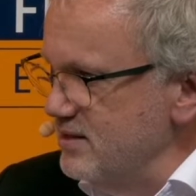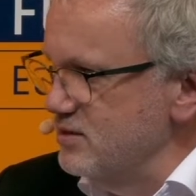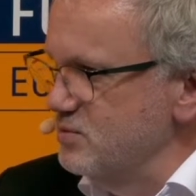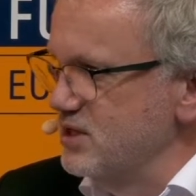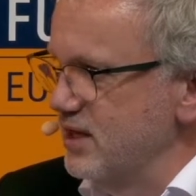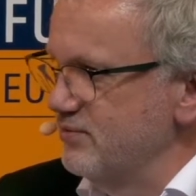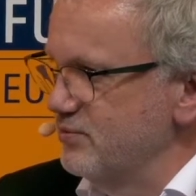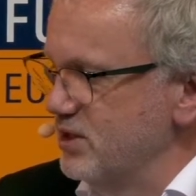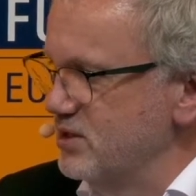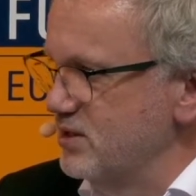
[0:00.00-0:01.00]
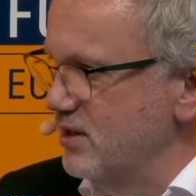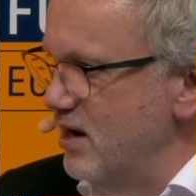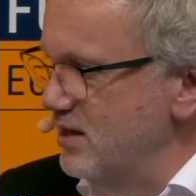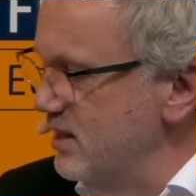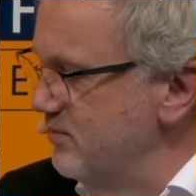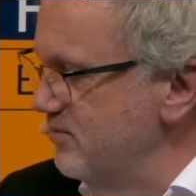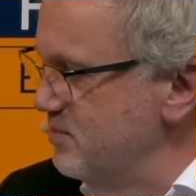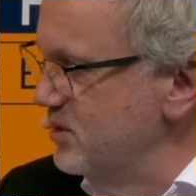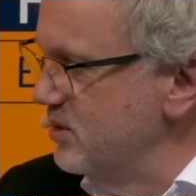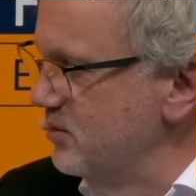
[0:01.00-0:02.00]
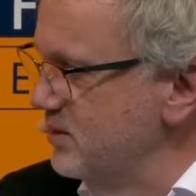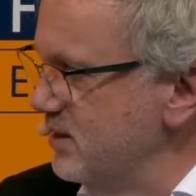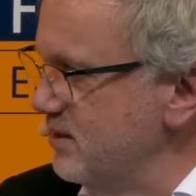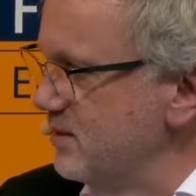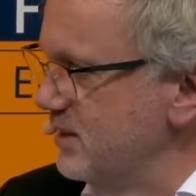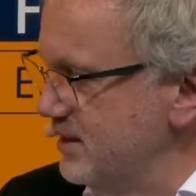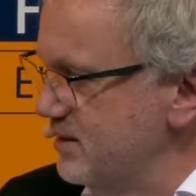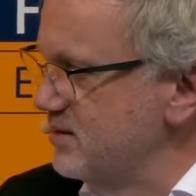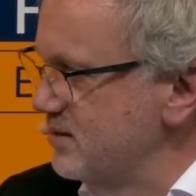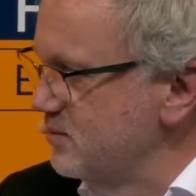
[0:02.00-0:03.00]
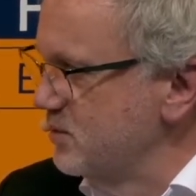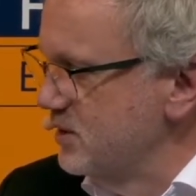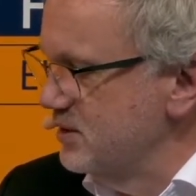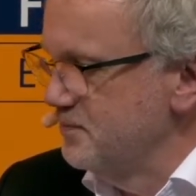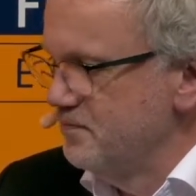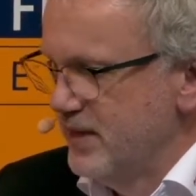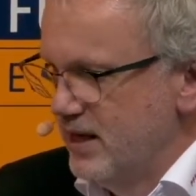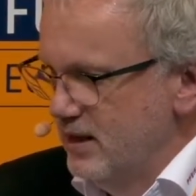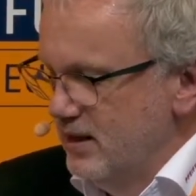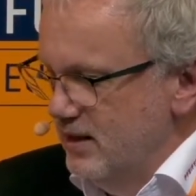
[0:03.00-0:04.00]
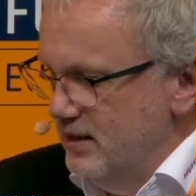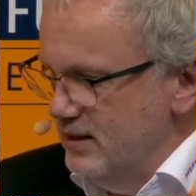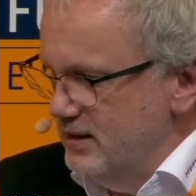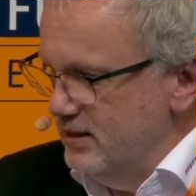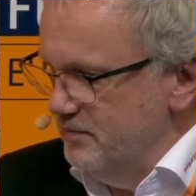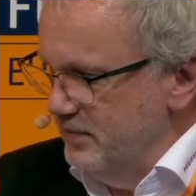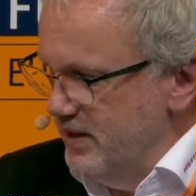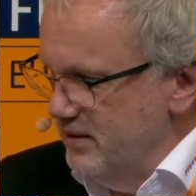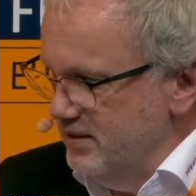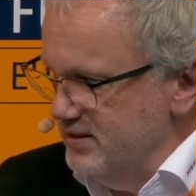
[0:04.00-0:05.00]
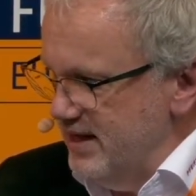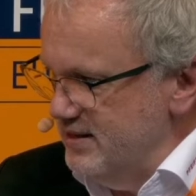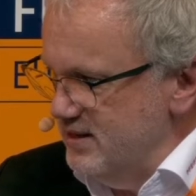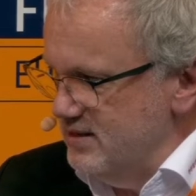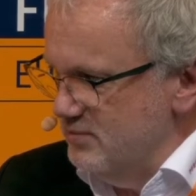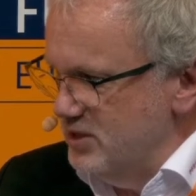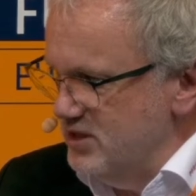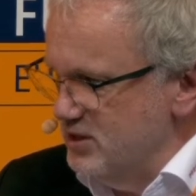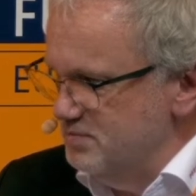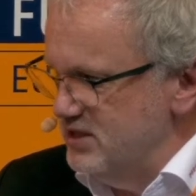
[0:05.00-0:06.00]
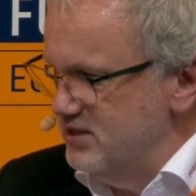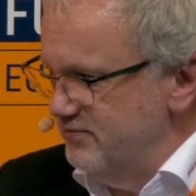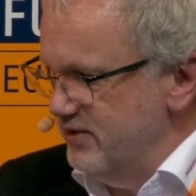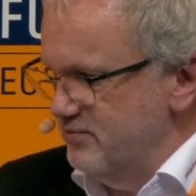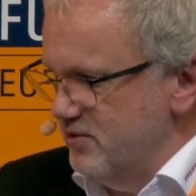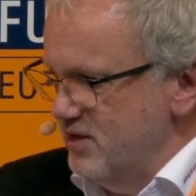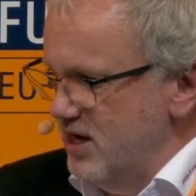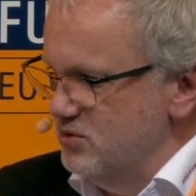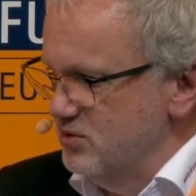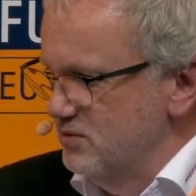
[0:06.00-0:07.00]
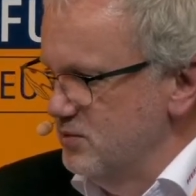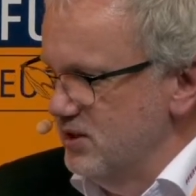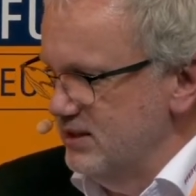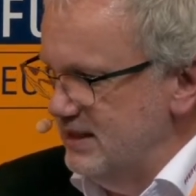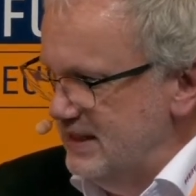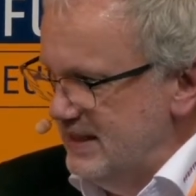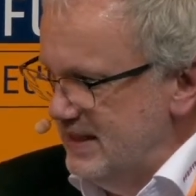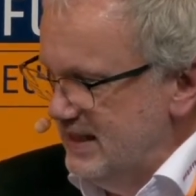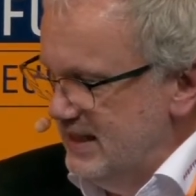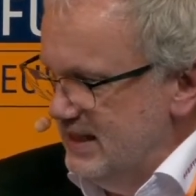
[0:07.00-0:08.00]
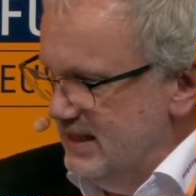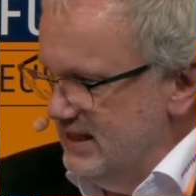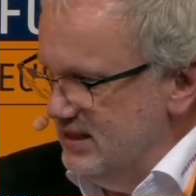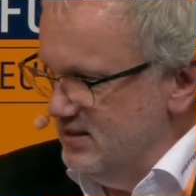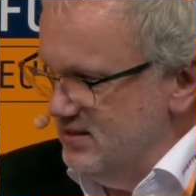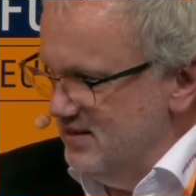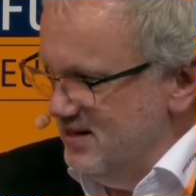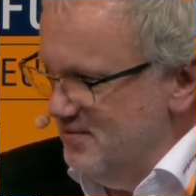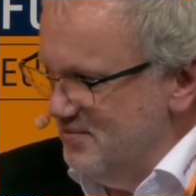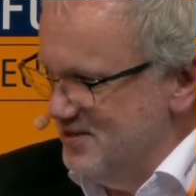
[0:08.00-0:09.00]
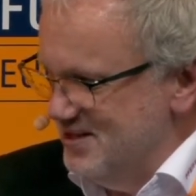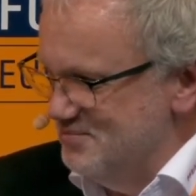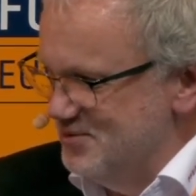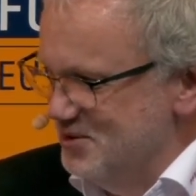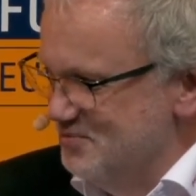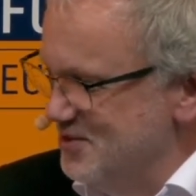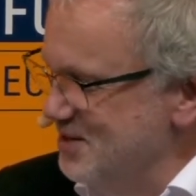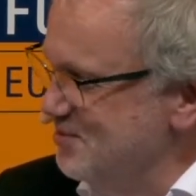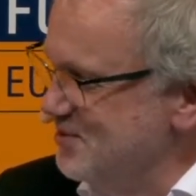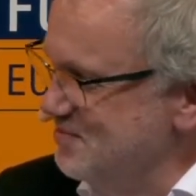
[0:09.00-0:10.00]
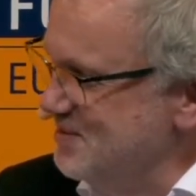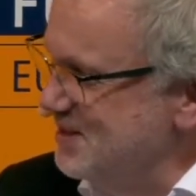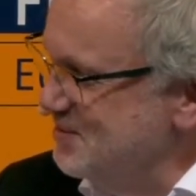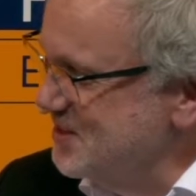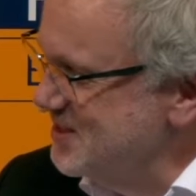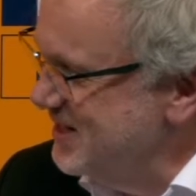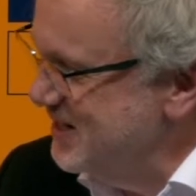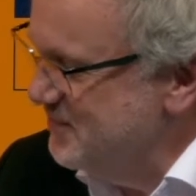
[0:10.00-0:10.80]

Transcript: which have reached a high level of maturity in the leak testing world. The standards which are specific for the hydrogen world still have some room for improvement, I would say.